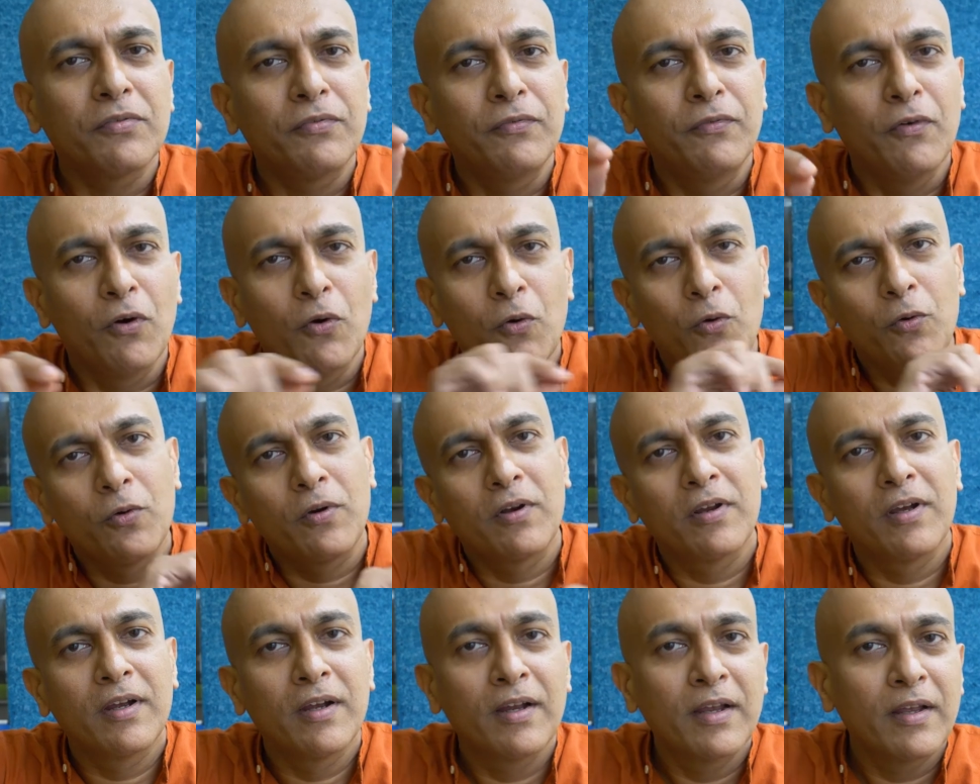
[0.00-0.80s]
the
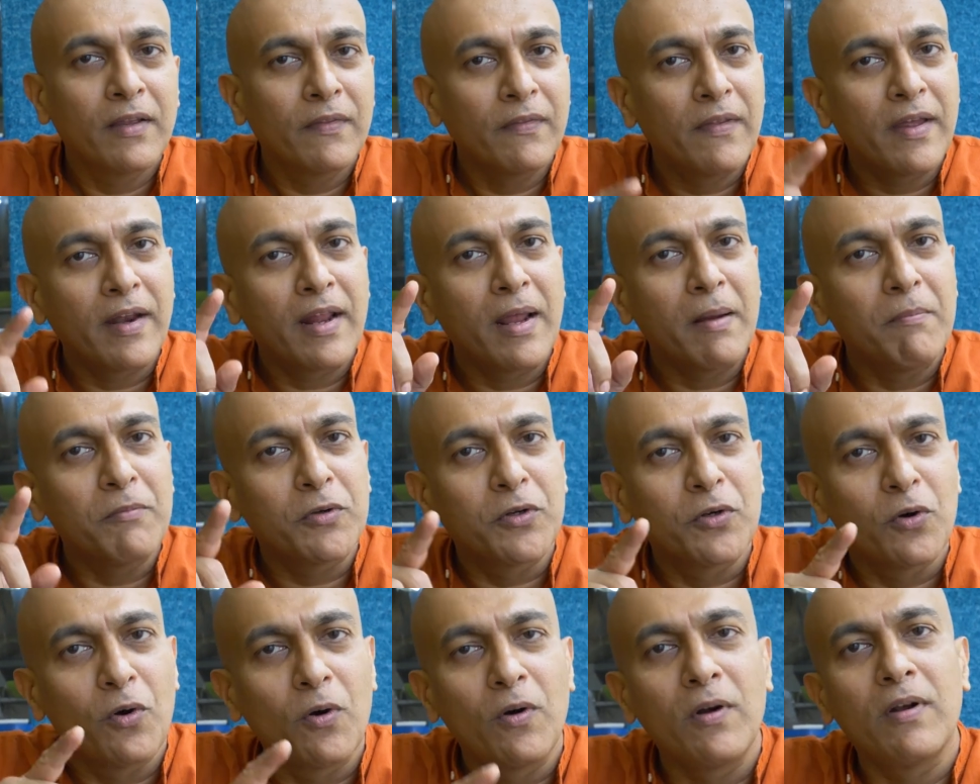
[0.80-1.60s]
food that I'm
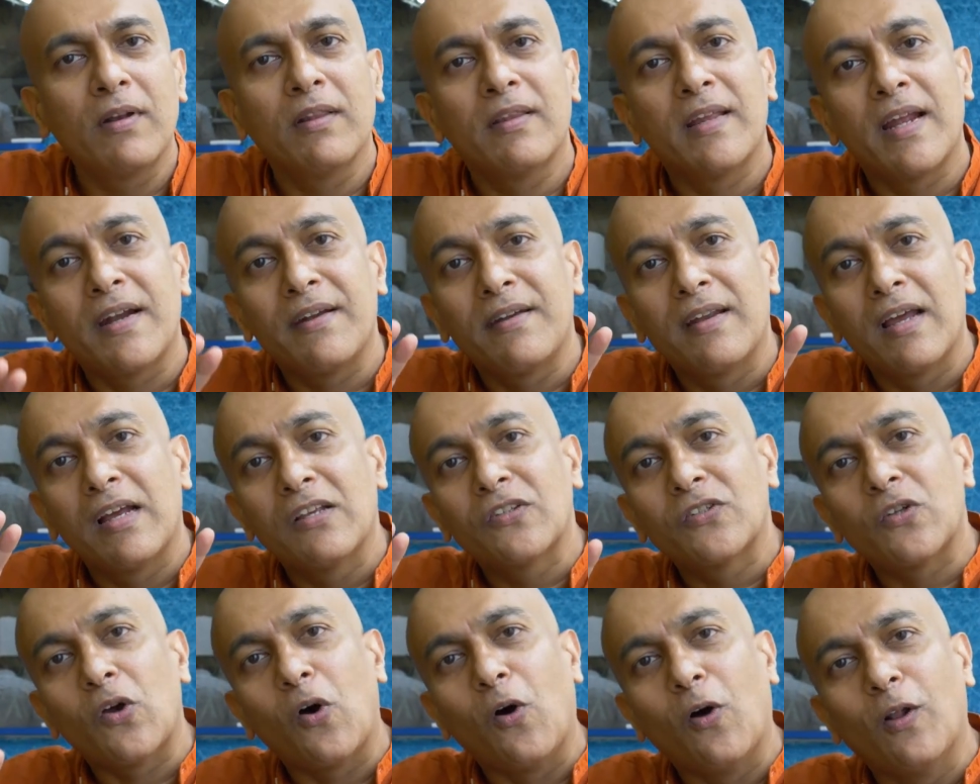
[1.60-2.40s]
told that
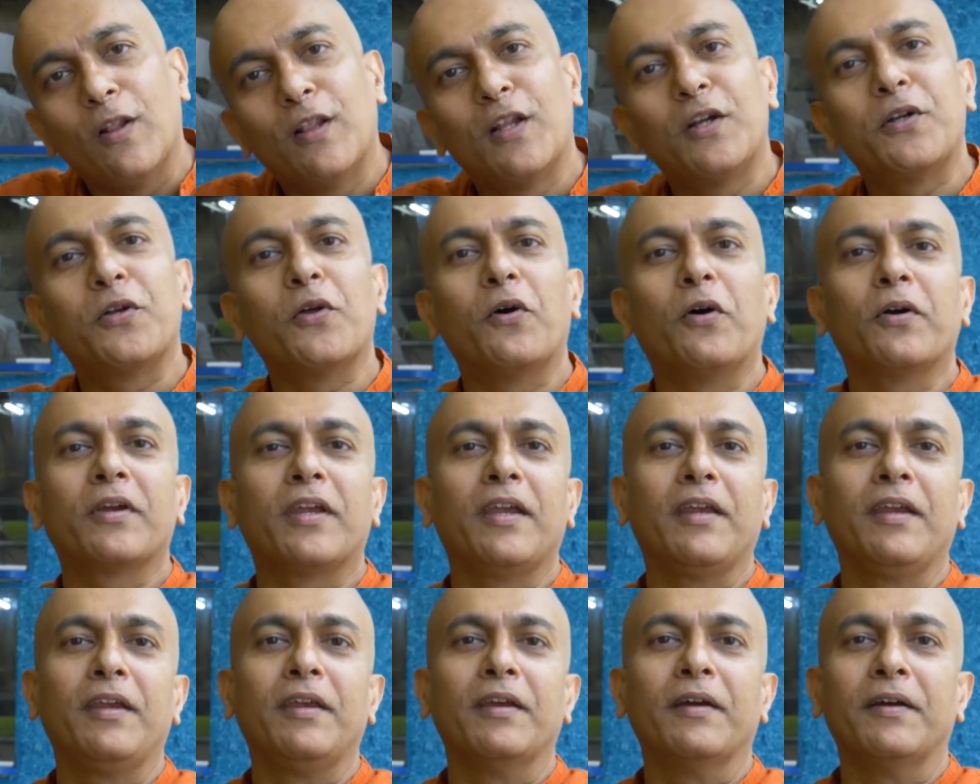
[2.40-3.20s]
does all the
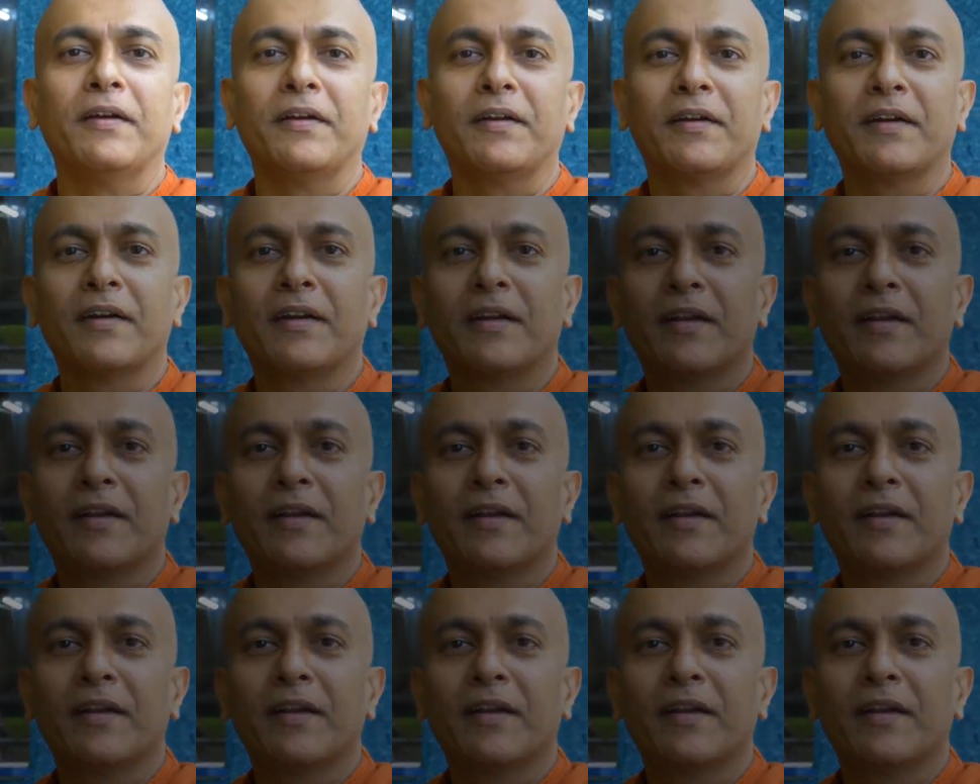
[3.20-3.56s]
talking here.